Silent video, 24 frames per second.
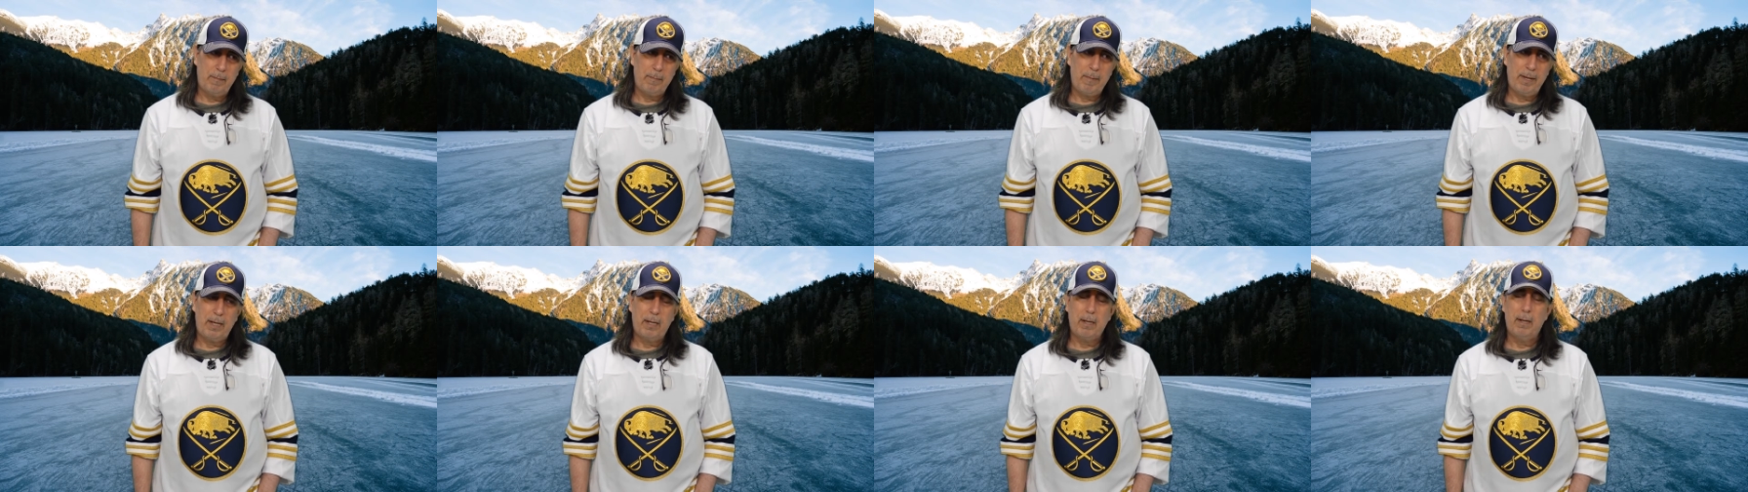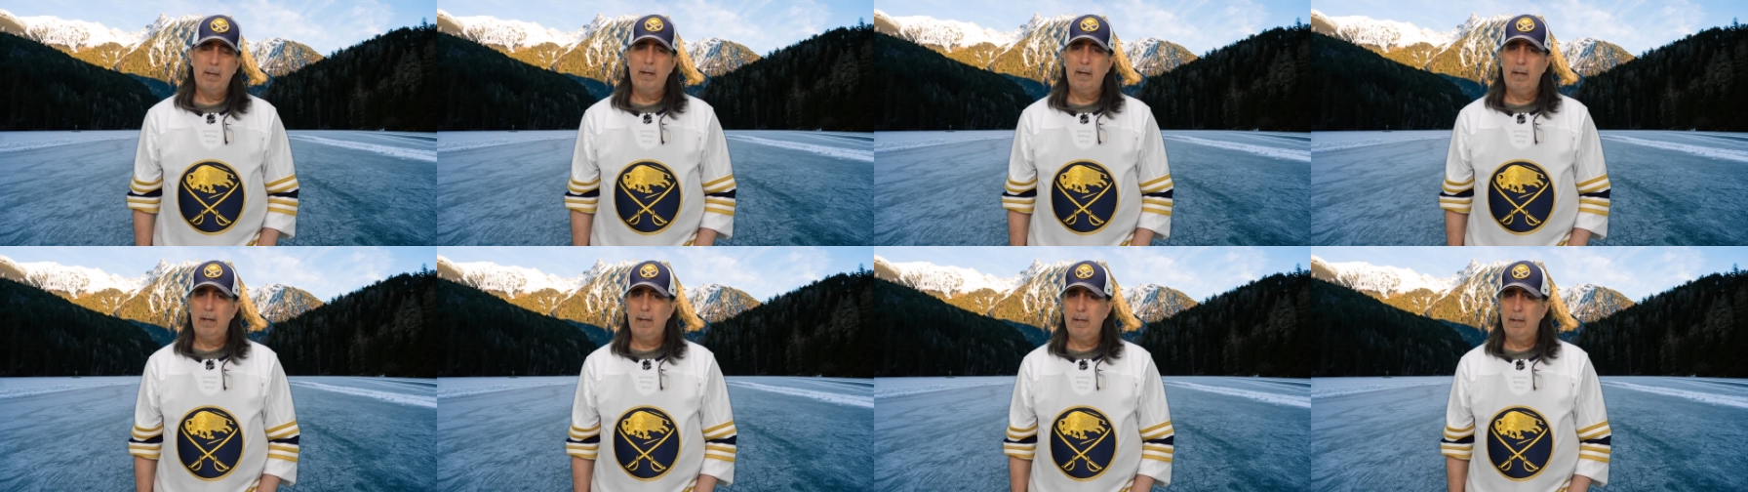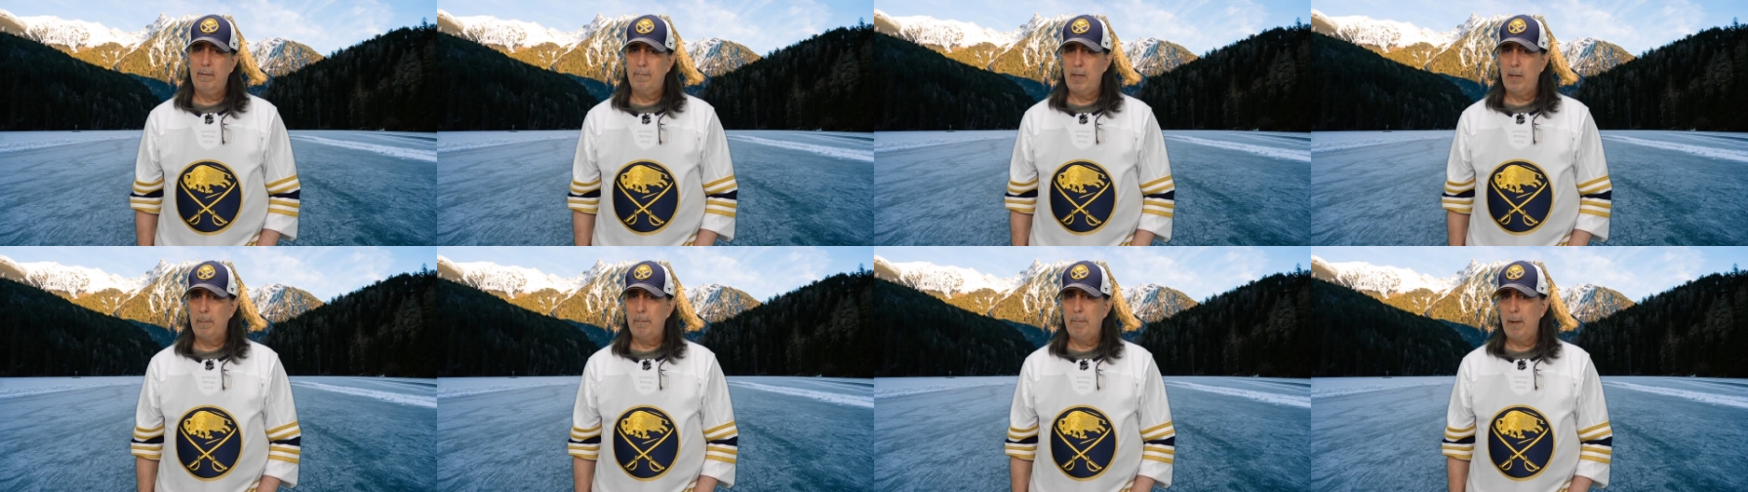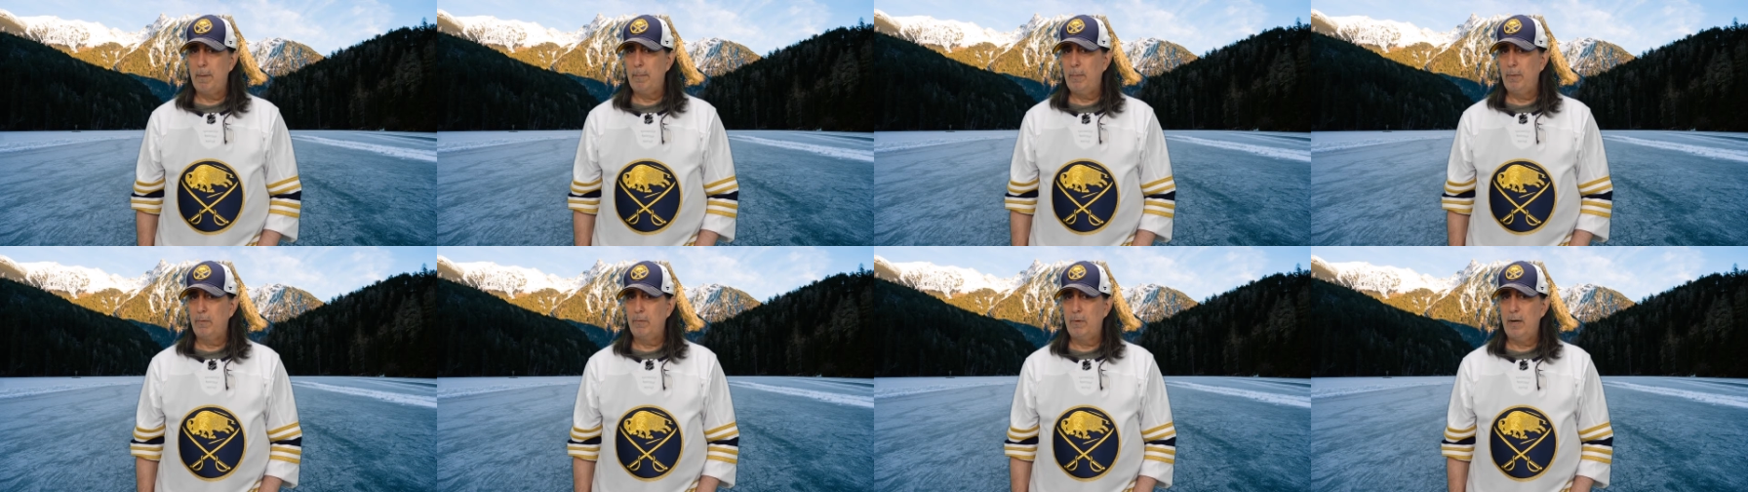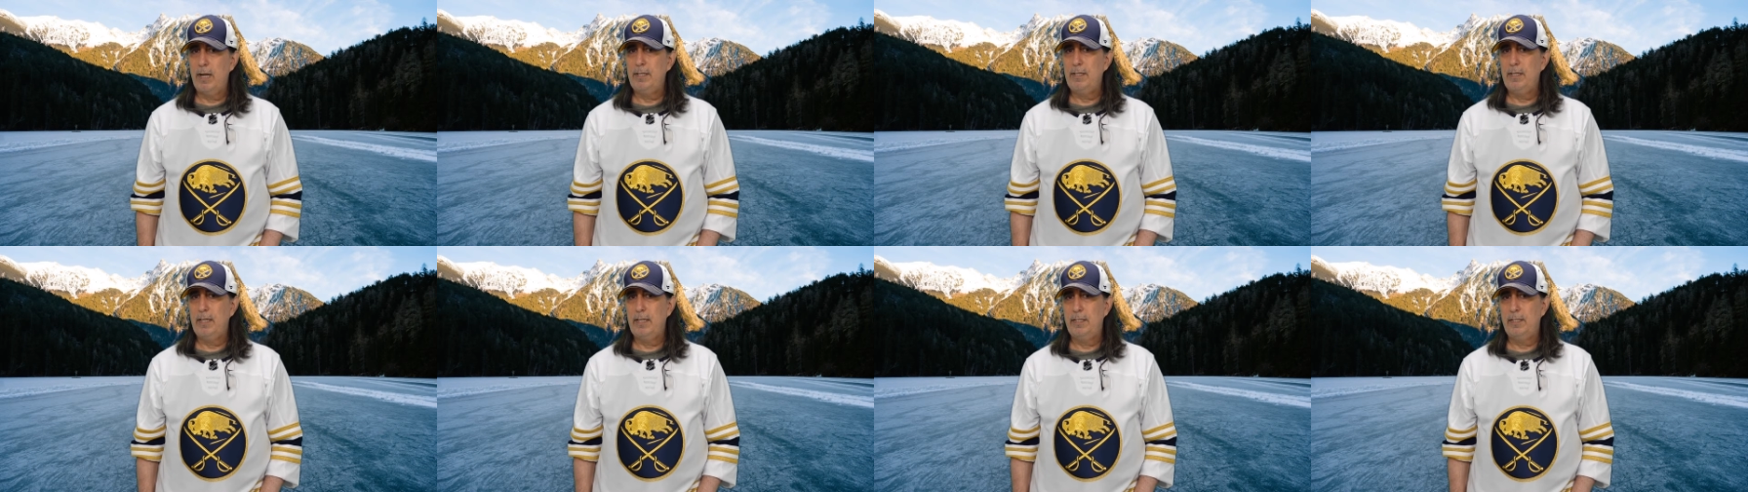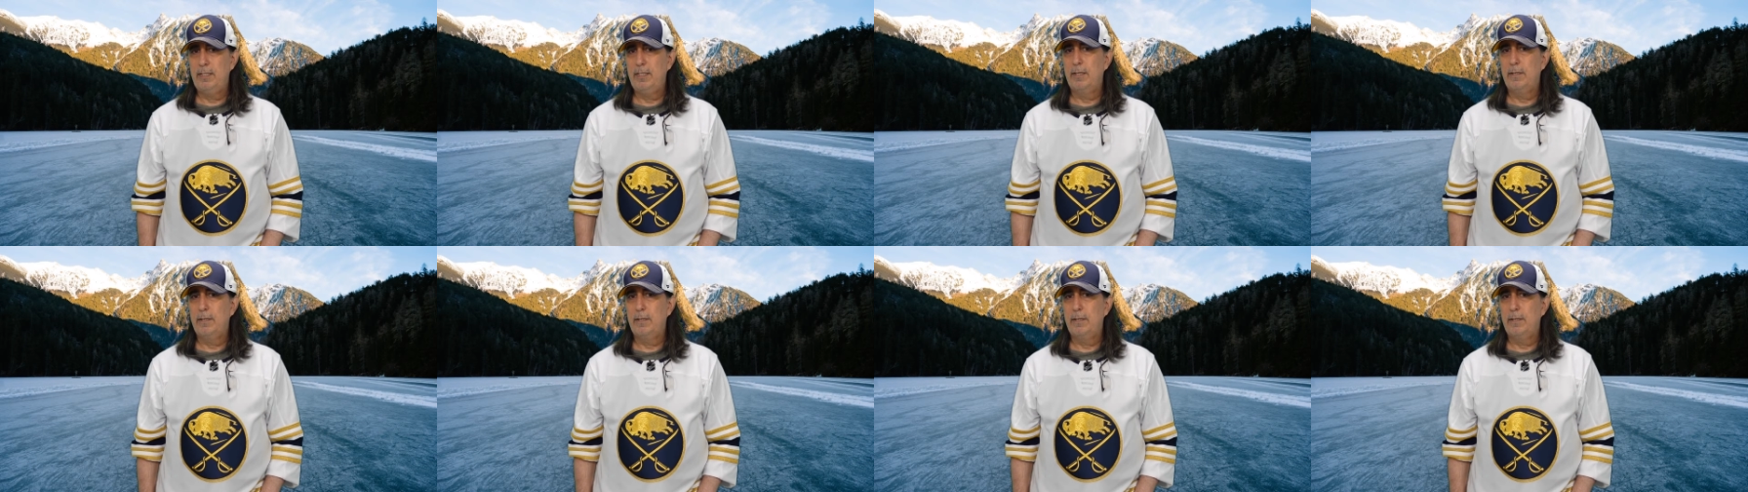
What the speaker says: make a bubble run this